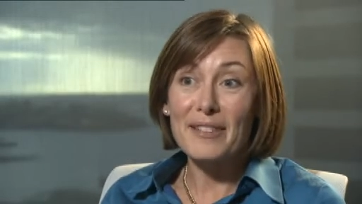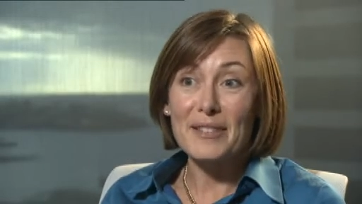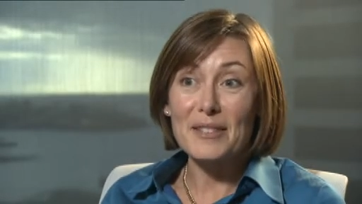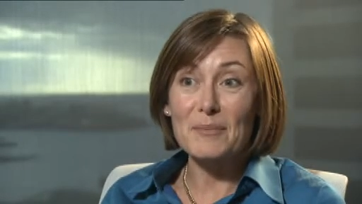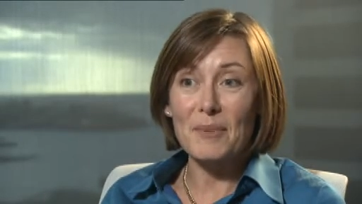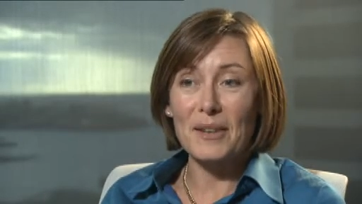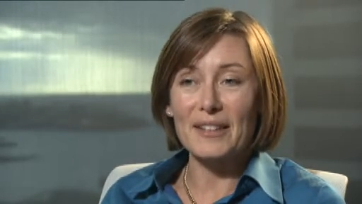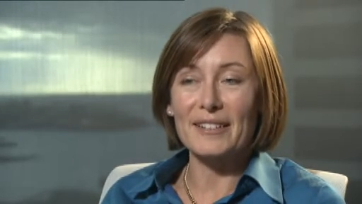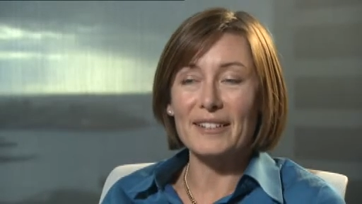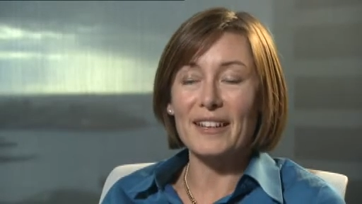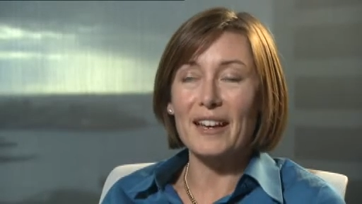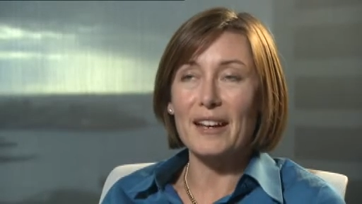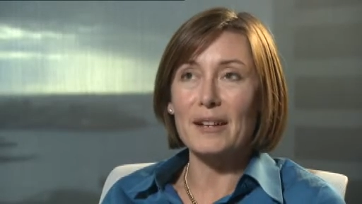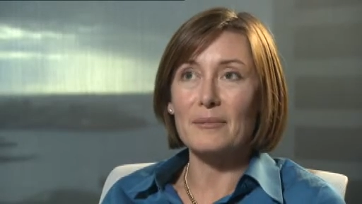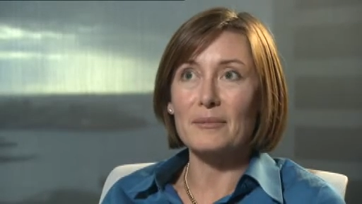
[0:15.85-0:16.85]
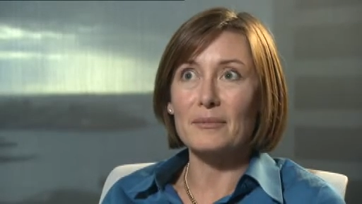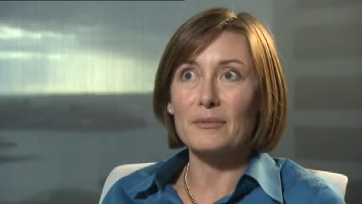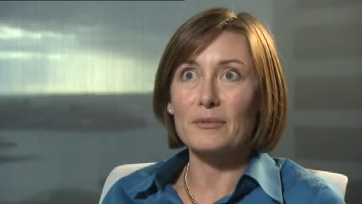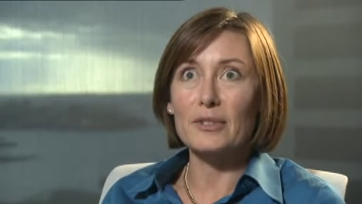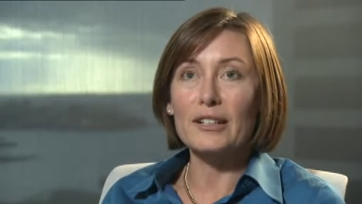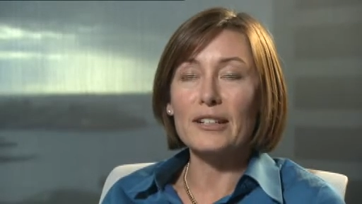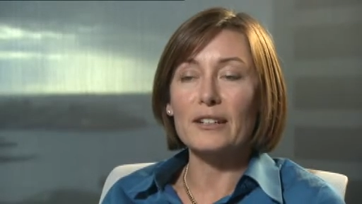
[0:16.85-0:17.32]
It's been
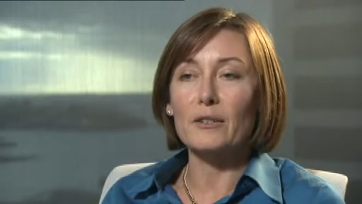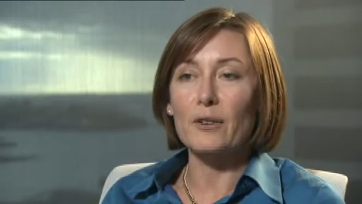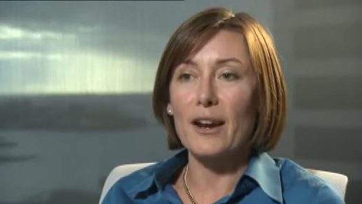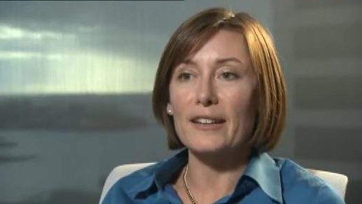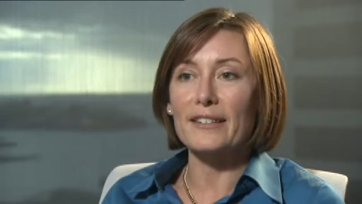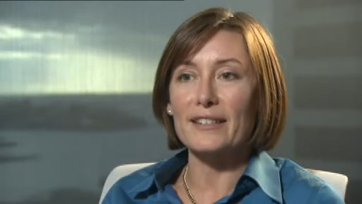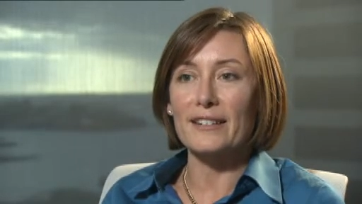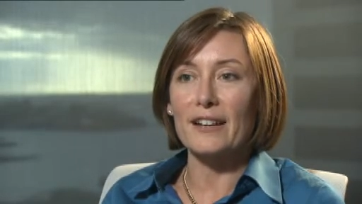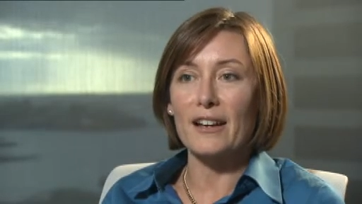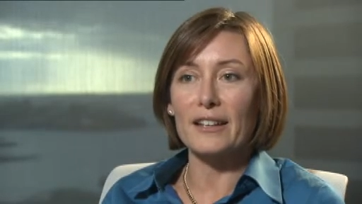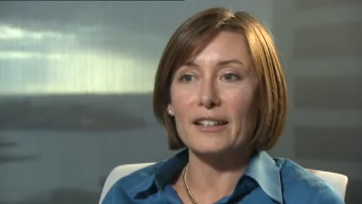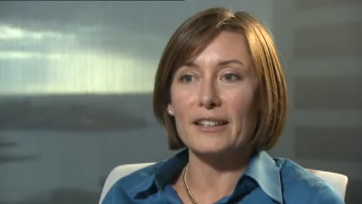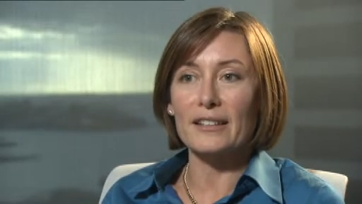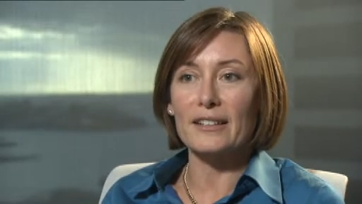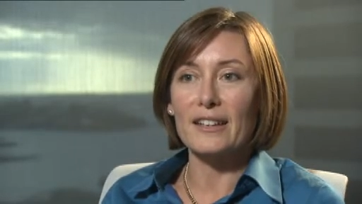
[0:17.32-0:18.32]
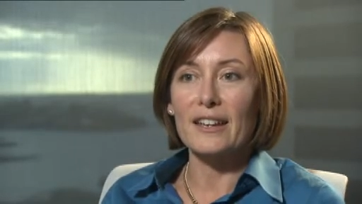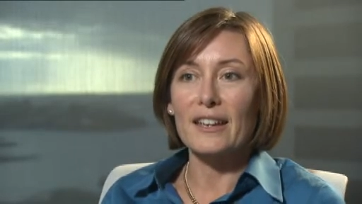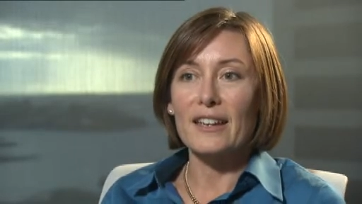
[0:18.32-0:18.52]
really great that I can